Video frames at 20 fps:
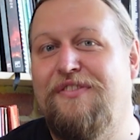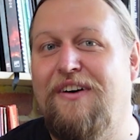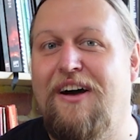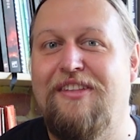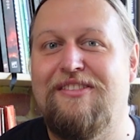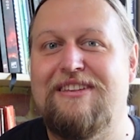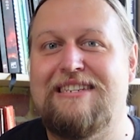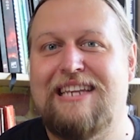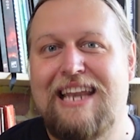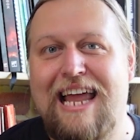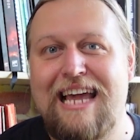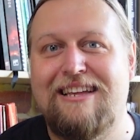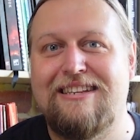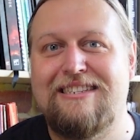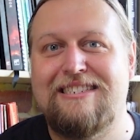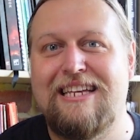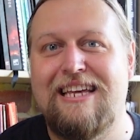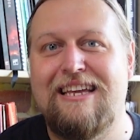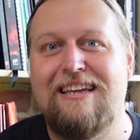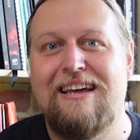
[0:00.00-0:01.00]
father's
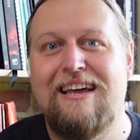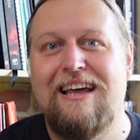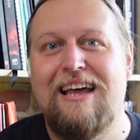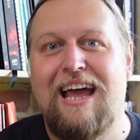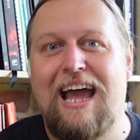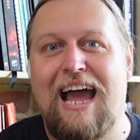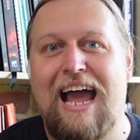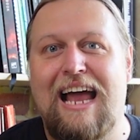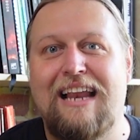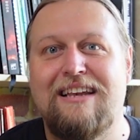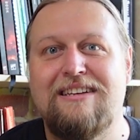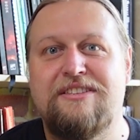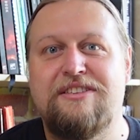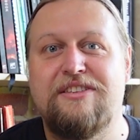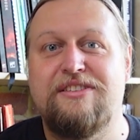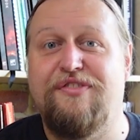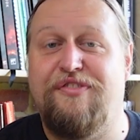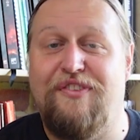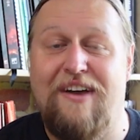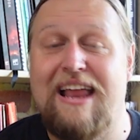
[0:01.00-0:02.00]
legacy and
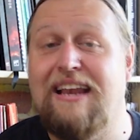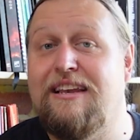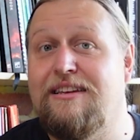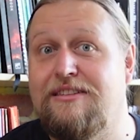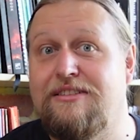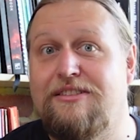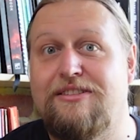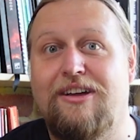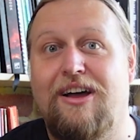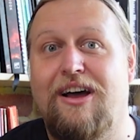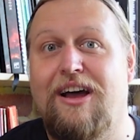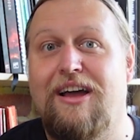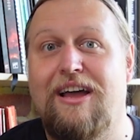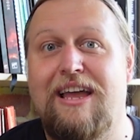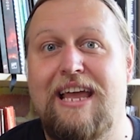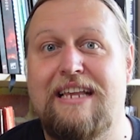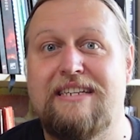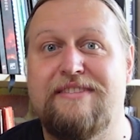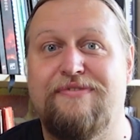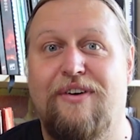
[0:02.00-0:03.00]
to defend
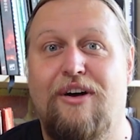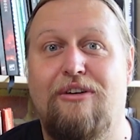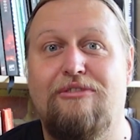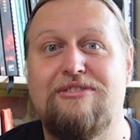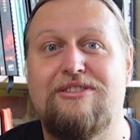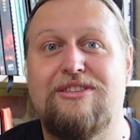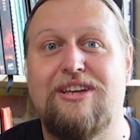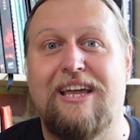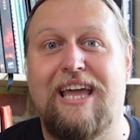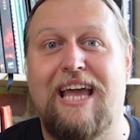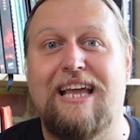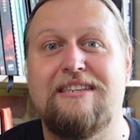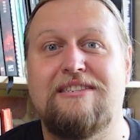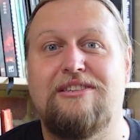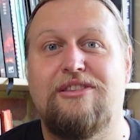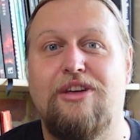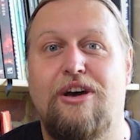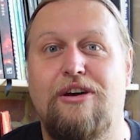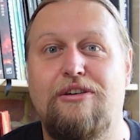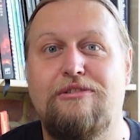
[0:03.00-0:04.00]
his vault
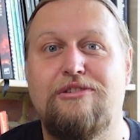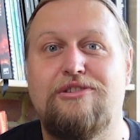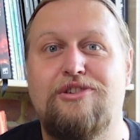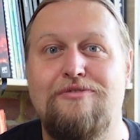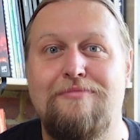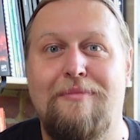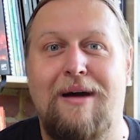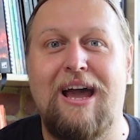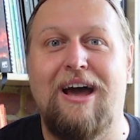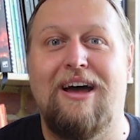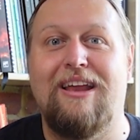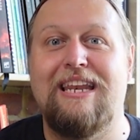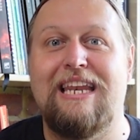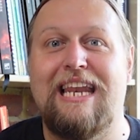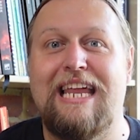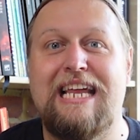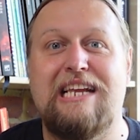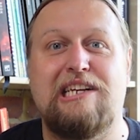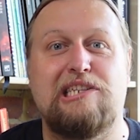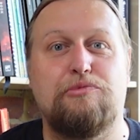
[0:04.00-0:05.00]
against those who might
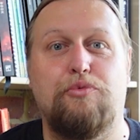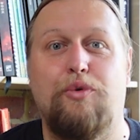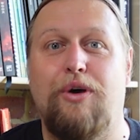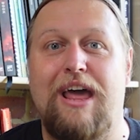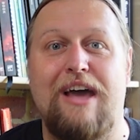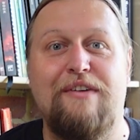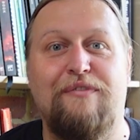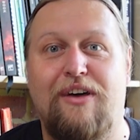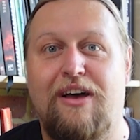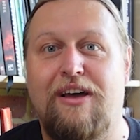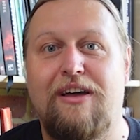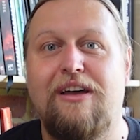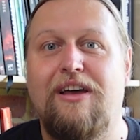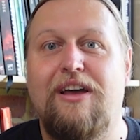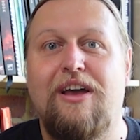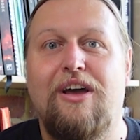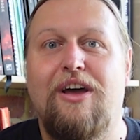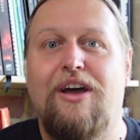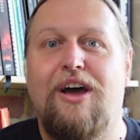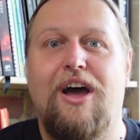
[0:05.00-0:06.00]
unleash whatever
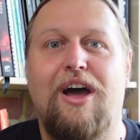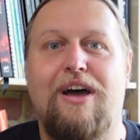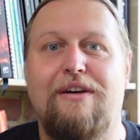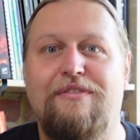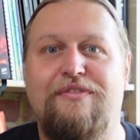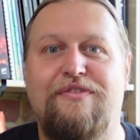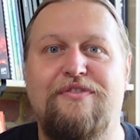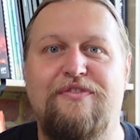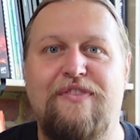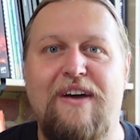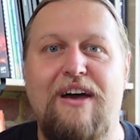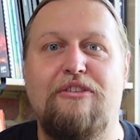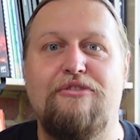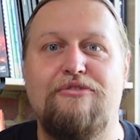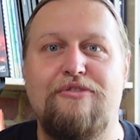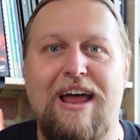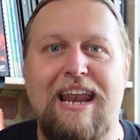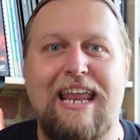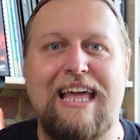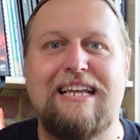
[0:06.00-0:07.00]
fell
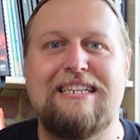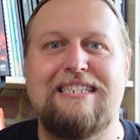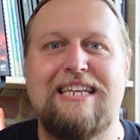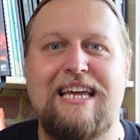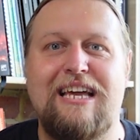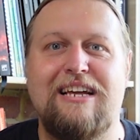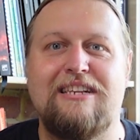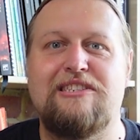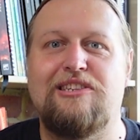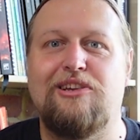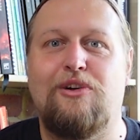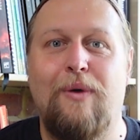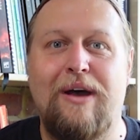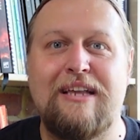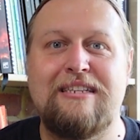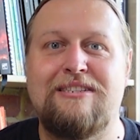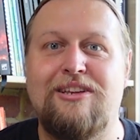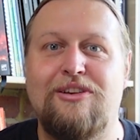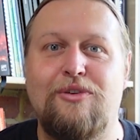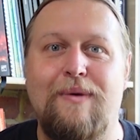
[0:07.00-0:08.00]
relics he had
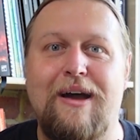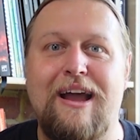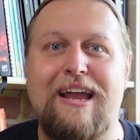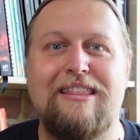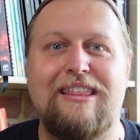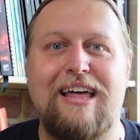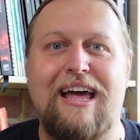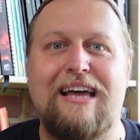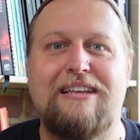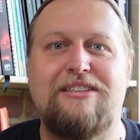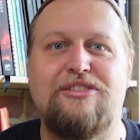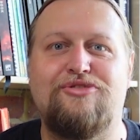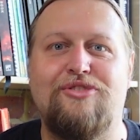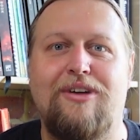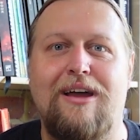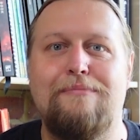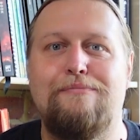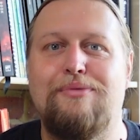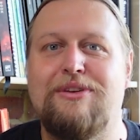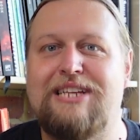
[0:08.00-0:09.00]
sequestered away there to
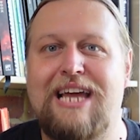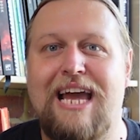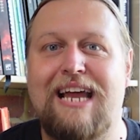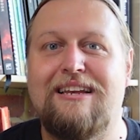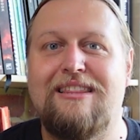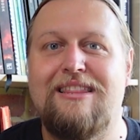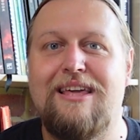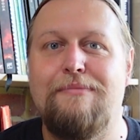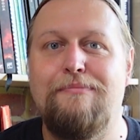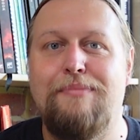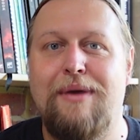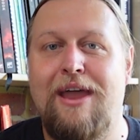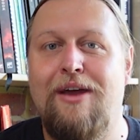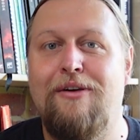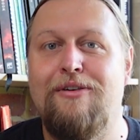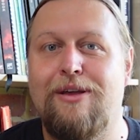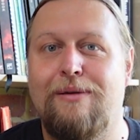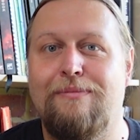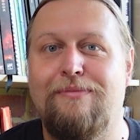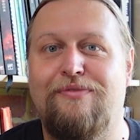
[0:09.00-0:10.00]
try and protect the
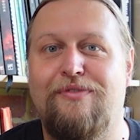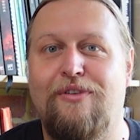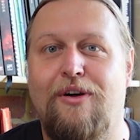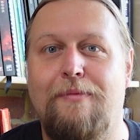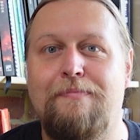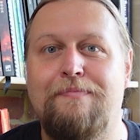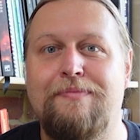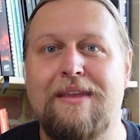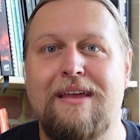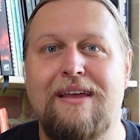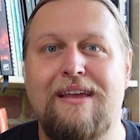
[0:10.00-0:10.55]
Imperium from.